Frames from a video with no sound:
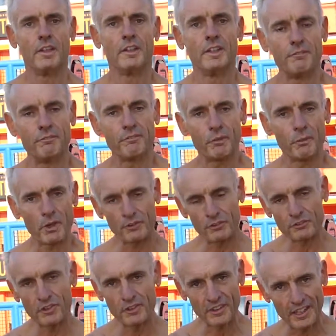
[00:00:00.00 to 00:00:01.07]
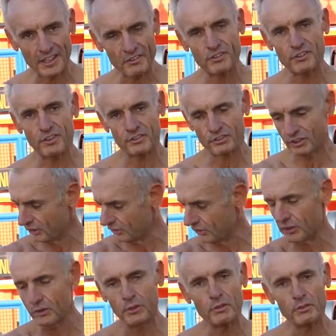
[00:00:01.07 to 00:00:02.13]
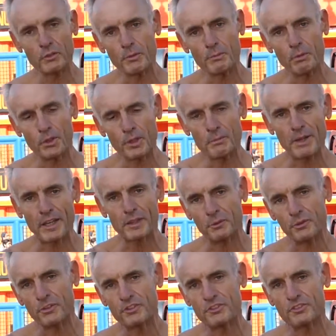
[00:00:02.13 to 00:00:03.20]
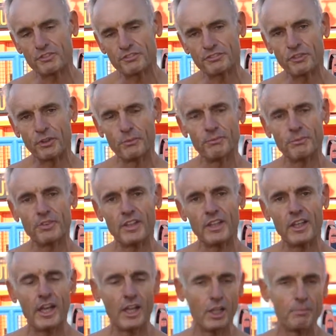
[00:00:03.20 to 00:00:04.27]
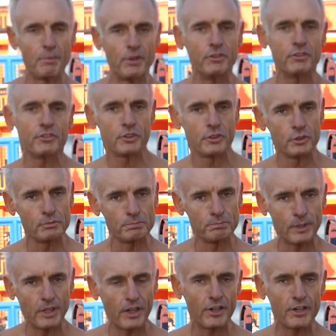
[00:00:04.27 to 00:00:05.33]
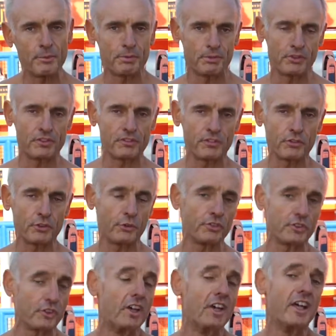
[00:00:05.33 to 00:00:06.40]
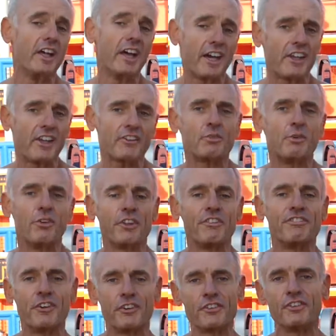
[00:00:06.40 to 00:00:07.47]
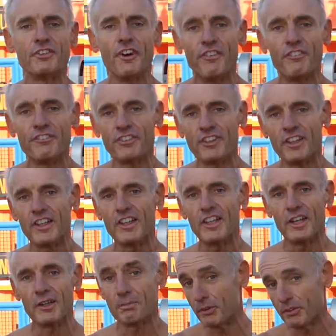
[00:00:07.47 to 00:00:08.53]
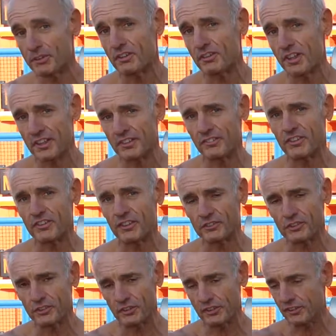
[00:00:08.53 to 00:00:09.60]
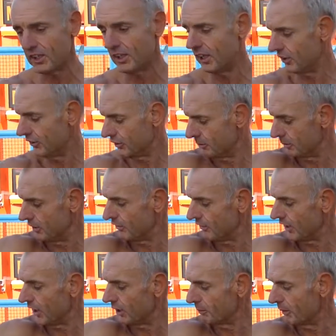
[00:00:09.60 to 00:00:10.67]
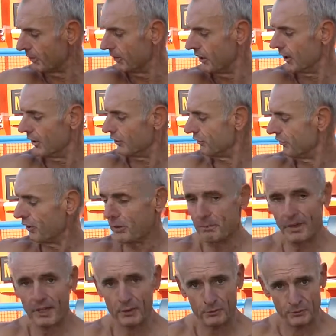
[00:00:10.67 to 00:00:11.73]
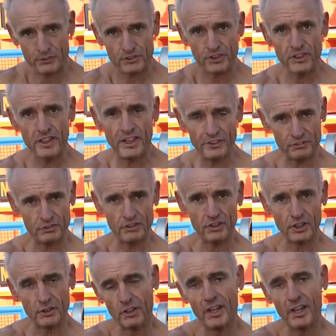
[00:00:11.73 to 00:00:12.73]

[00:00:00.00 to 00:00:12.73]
Now, the way I was doing that shows that we're pulling backwards from the elbow to behind the position of the torso, and that's what the function of the posterior head of the deltoid is, to move the elbow as far backwards as you can go.